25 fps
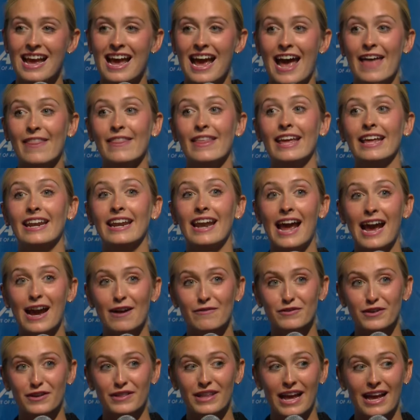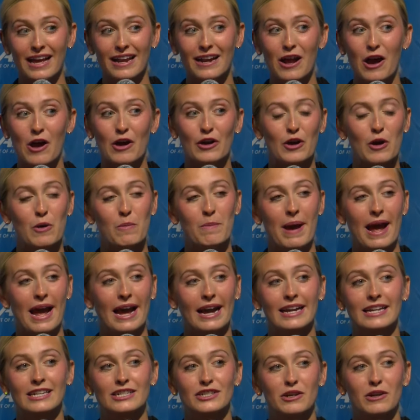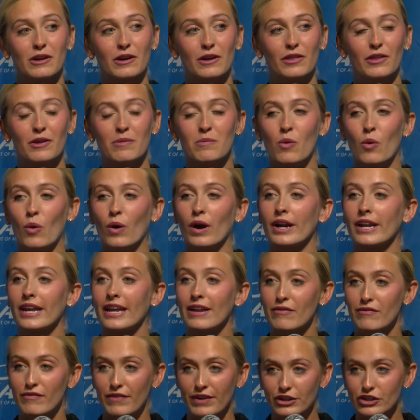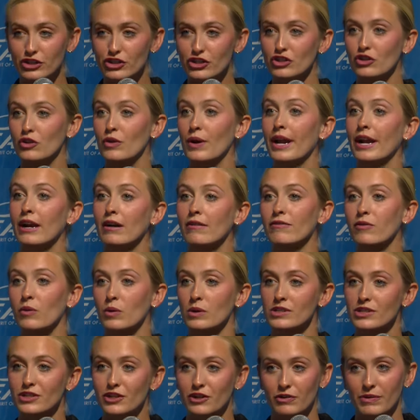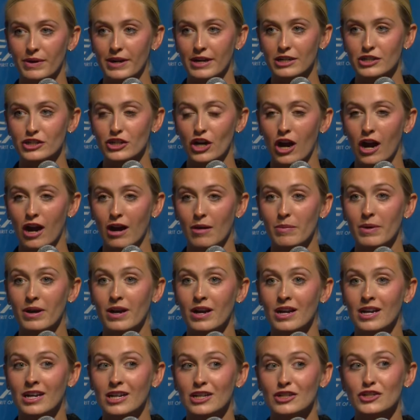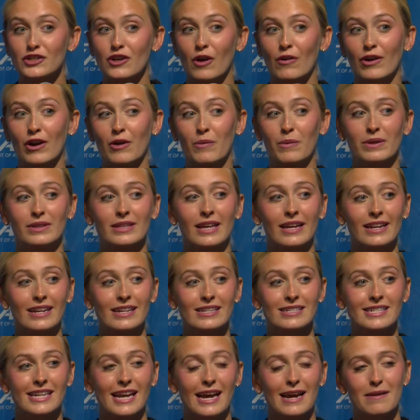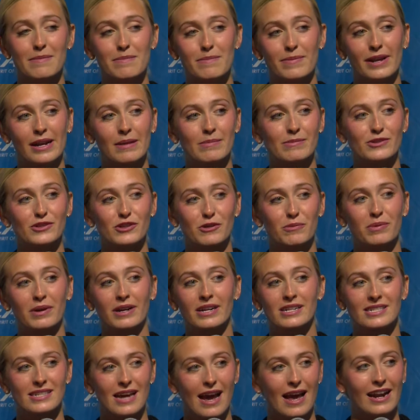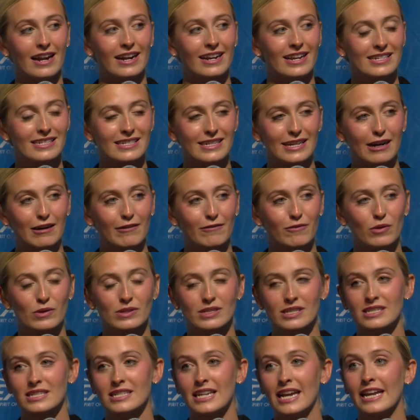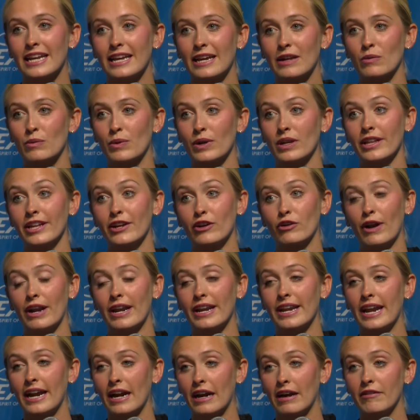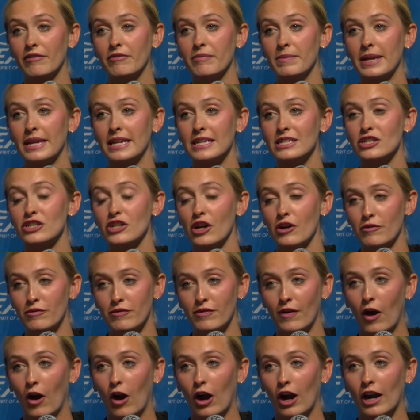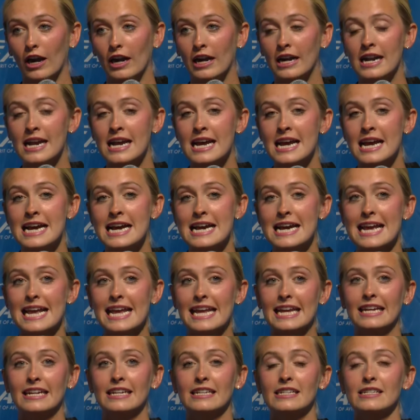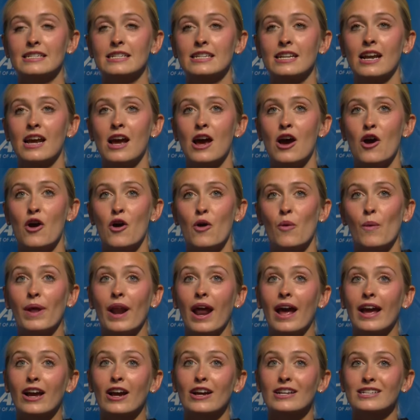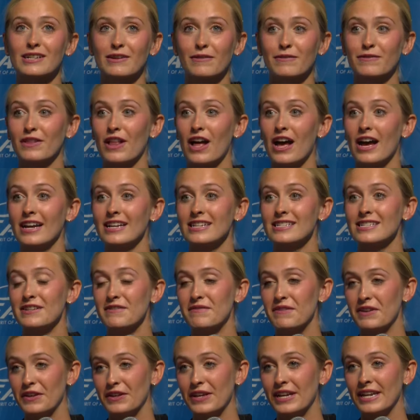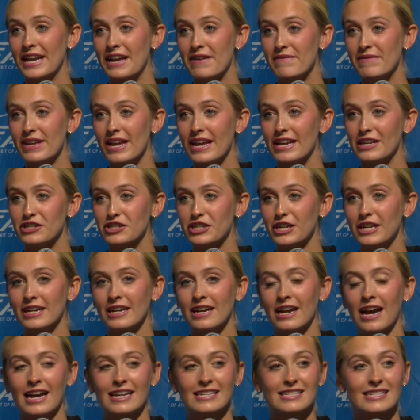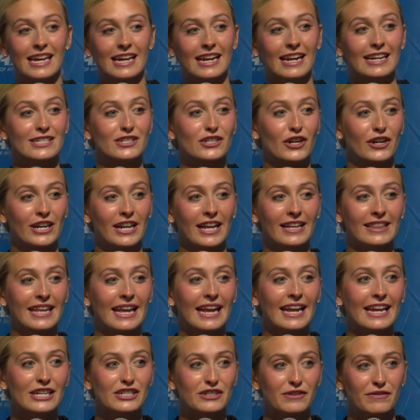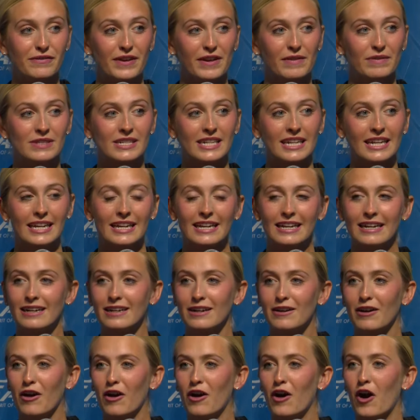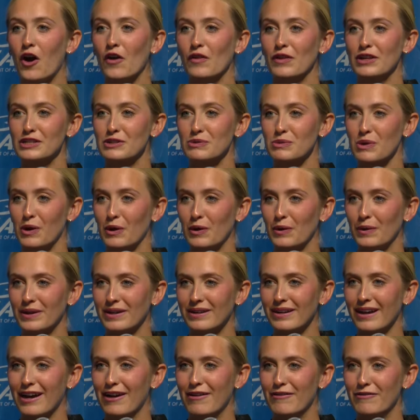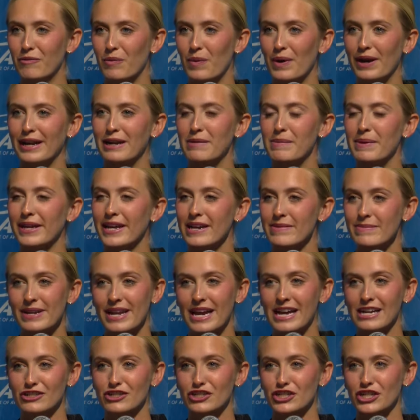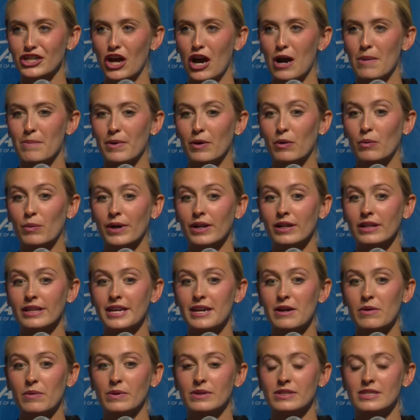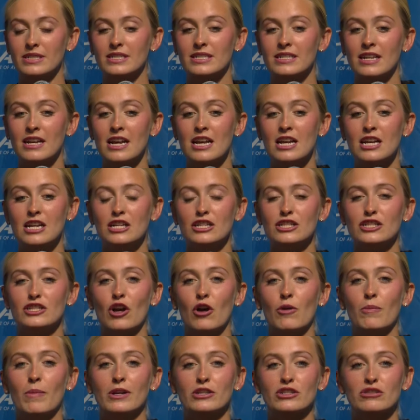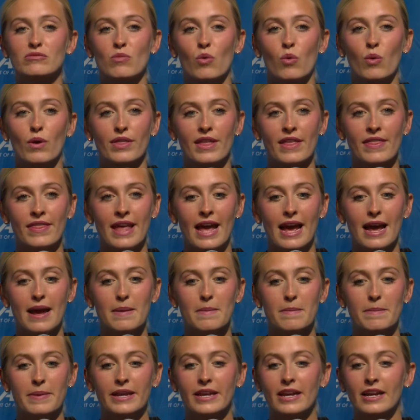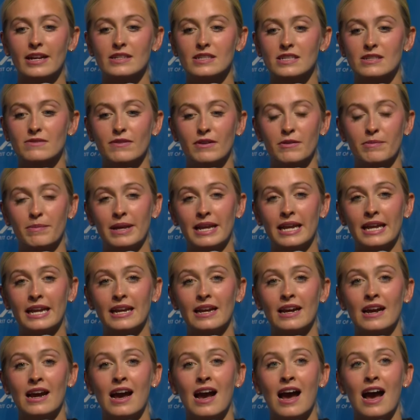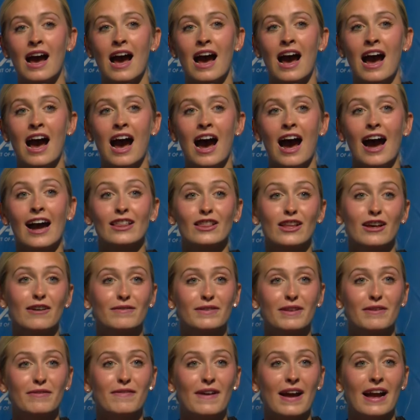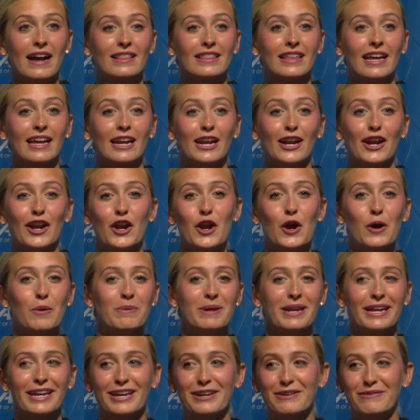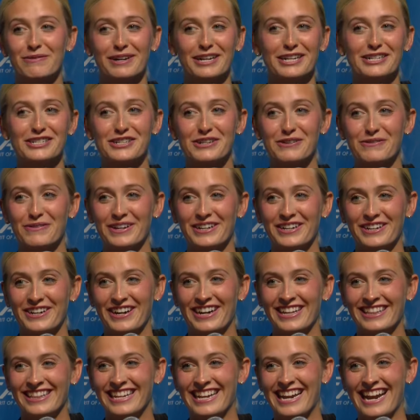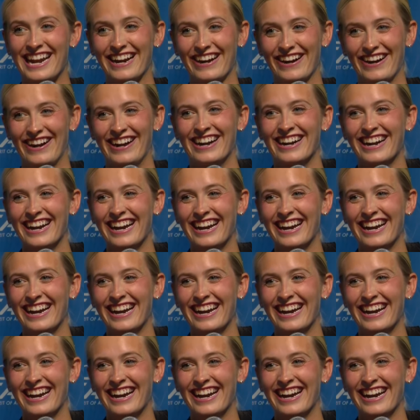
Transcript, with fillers: And then after that, I'll go back into the more conventional Air Force career job. Don't know what that is yet, but I'm super excited because the Air Force has taken really great care of me so far. And when I got to fly civilian aviation, I said I started at the age of fifteen on this road of wanting to become an astronaut, but really it was so much more than that, because for me, I love the fact that nobody can reach you when you're in the air.